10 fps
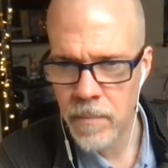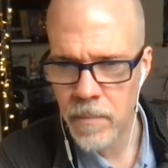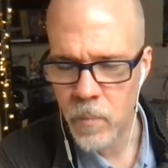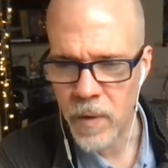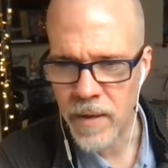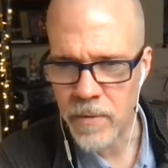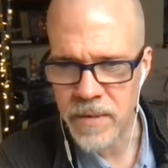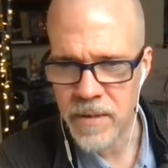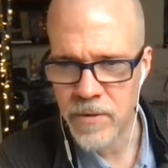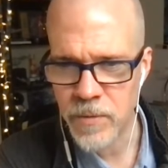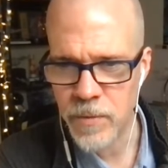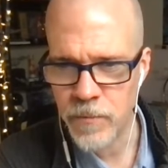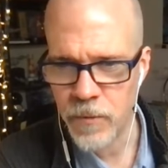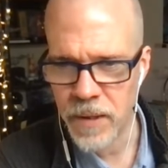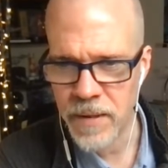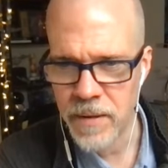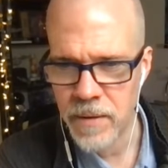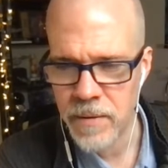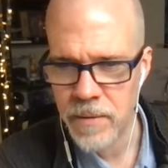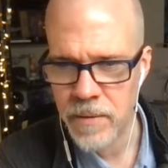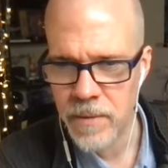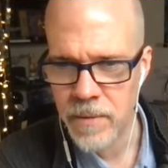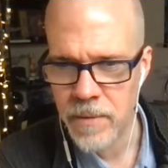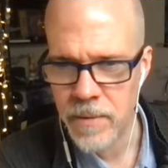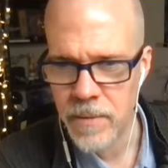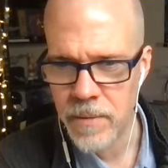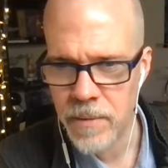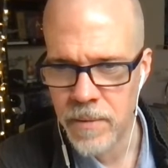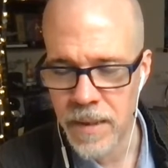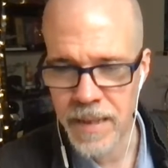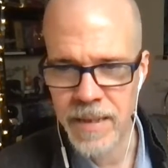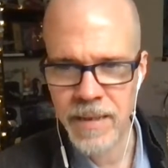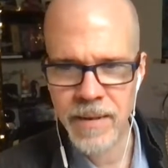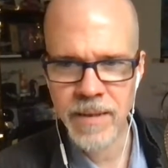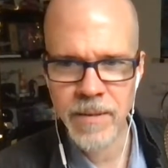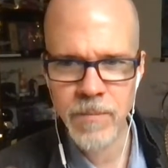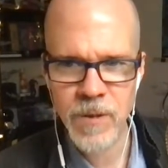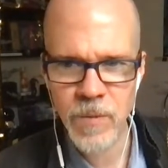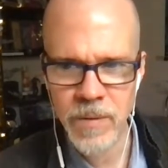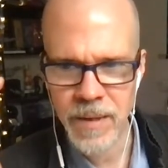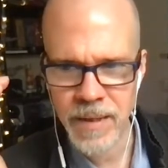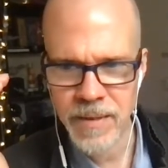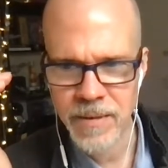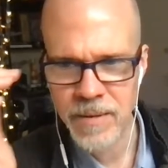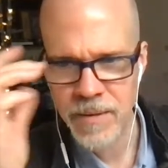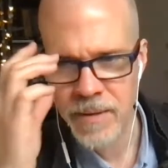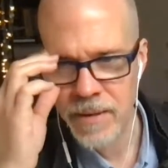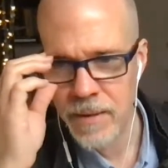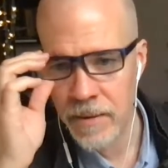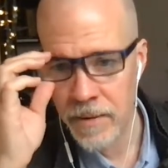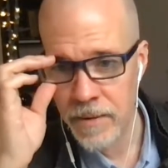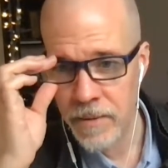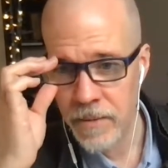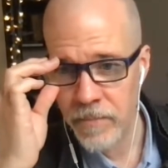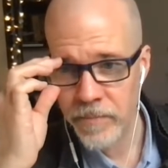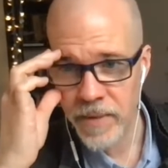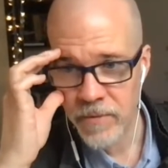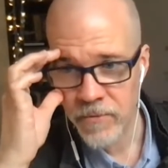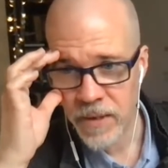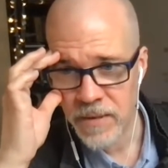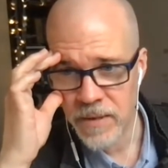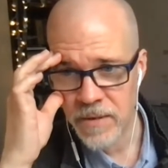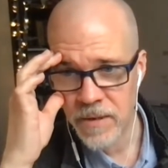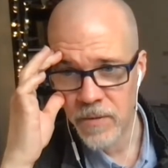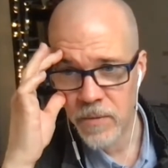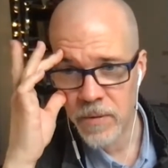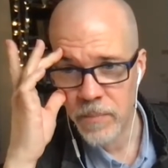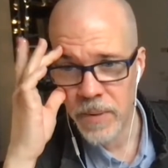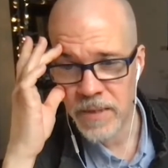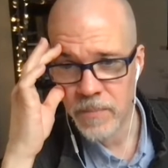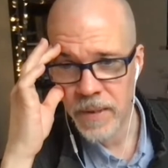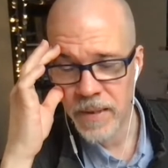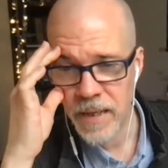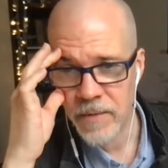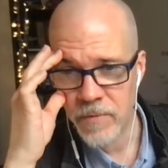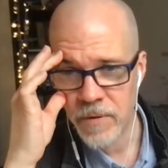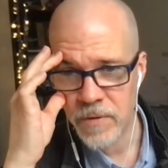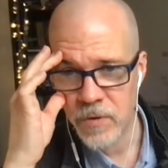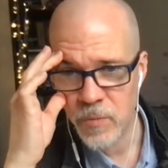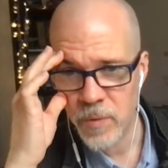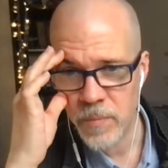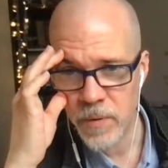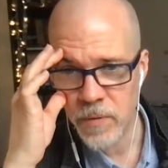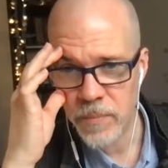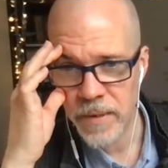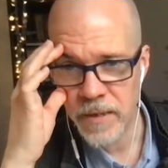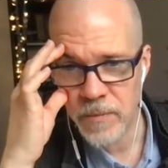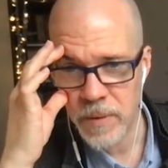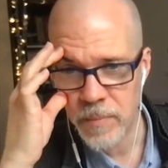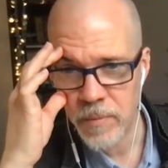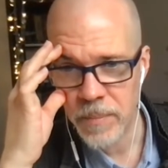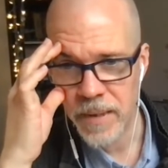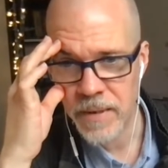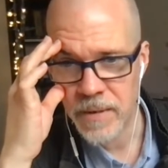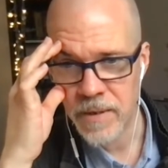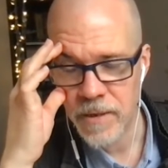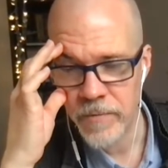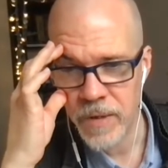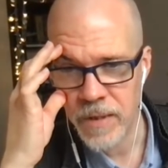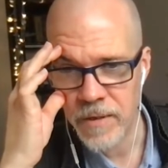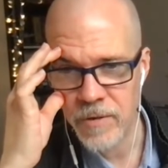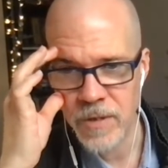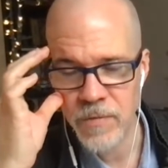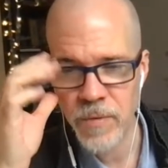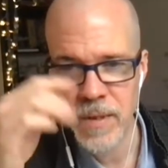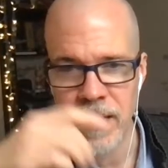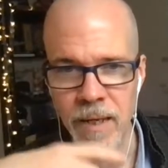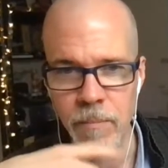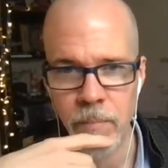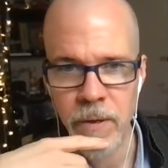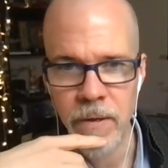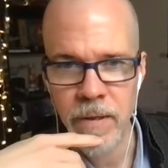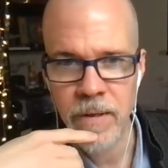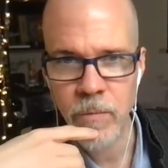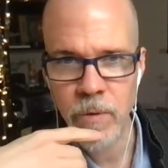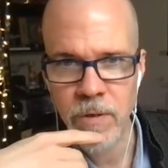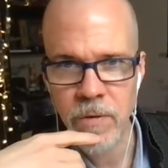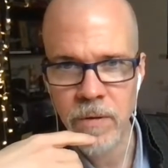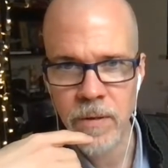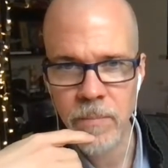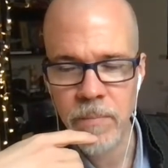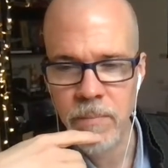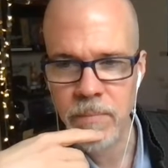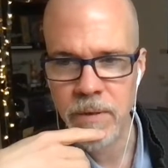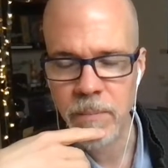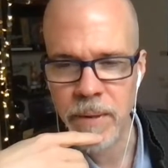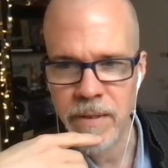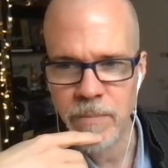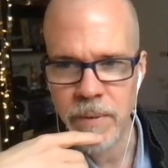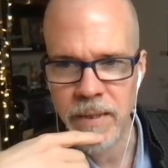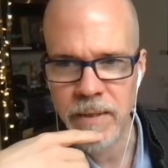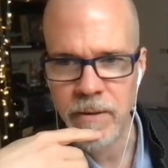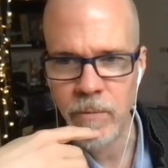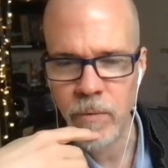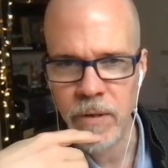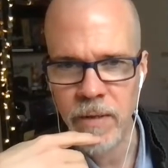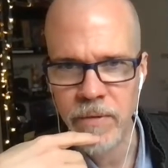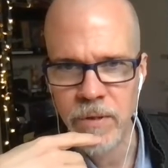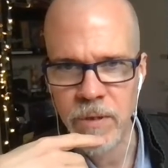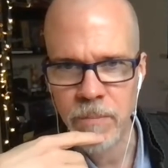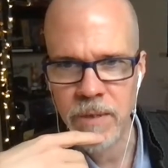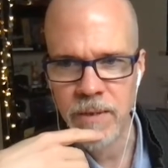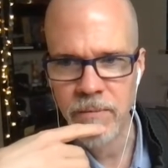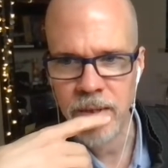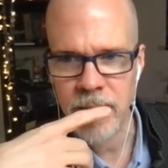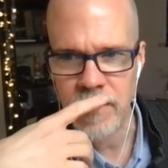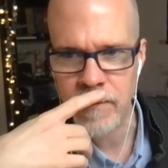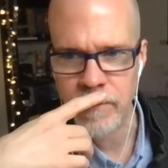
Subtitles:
Wow, is that true, Frank? And they let them do that? Frank says you go to Best Buy after the Super Bowl because people buy a TV just for the game party and then return them to Best Buy where you have a cheap TV.